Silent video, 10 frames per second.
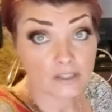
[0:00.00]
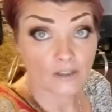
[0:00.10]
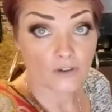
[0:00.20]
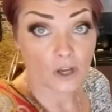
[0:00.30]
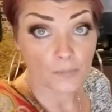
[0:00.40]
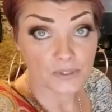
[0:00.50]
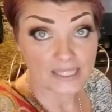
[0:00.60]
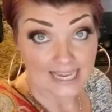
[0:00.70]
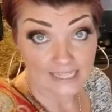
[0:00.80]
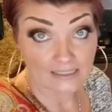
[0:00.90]
another couple
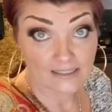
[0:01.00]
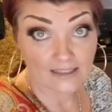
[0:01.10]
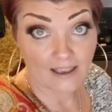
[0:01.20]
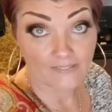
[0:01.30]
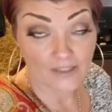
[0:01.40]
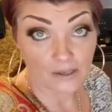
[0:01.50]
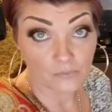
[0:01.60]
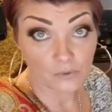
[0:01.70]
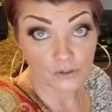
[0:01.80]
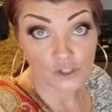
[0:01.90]
seconds and then
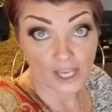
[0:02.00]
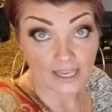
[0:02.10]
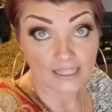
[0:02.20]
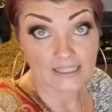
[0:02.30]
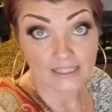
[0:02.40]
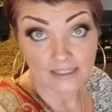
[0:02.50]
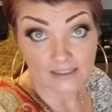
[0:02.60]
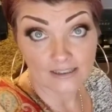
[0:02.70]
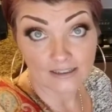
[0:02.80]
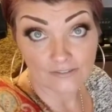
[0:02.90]
we'll check and see
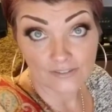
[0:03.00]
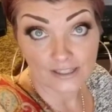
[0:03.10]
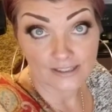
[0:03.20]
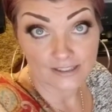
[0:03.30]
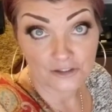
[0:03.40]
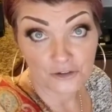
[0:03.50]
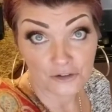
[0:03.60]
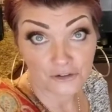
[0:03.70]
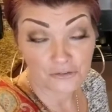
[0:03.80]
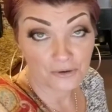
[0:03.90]
if it's
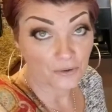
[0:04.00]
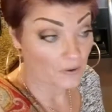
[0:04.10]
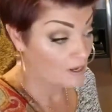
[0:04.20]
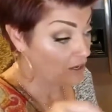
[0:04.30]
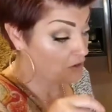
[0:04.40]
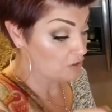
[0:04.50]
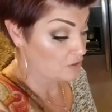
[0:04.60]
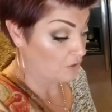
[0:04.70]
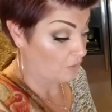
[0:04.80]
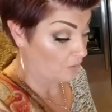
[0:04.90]
cooked through.
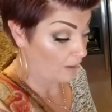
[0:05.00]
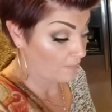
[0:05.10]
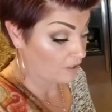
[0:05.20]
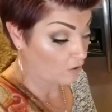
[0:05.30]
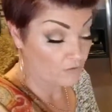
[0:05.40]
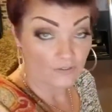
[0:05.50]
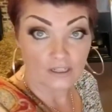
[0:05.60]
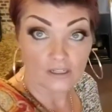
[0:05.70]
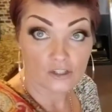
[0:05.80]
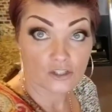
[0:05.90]
So I'm gonna go
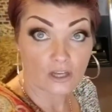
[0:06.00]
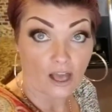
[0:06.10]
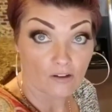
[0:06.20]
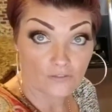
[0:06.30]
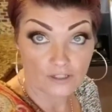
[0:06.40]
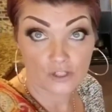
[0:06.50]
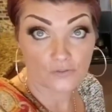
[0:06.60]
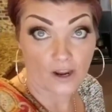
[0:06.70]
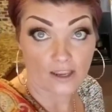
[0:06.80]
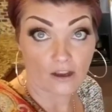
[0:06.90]
finish. I'll finish
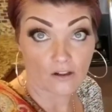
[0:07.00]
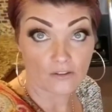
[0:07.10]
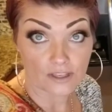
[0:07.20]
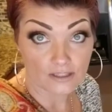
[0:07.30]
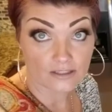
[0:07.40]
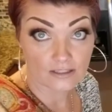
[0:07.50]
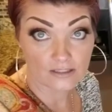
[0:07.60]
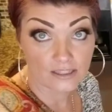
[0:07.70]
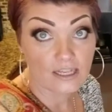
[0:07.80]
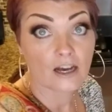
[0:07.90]
frying all of these.
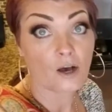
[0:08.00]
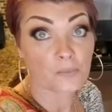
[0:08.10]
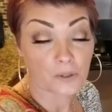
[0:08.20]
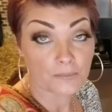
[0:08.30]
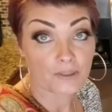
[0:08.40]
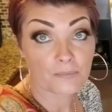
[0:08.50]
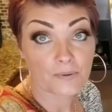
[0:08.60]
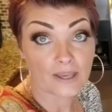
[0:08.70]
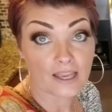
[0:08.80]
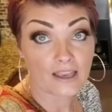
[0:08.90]
I'll put them on the
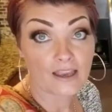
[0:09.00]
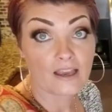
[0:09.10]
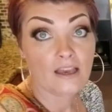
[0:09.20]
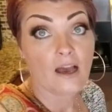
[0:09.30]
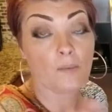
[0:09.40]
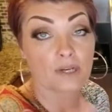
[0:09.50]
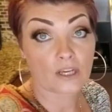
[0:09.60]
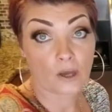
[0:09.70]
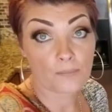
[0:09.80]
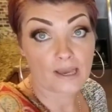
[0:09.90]
plate. I'm gonna
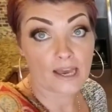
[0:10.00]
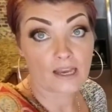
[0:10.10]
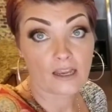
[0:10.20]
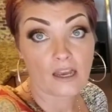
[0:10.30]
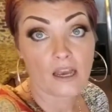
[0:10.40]
come back.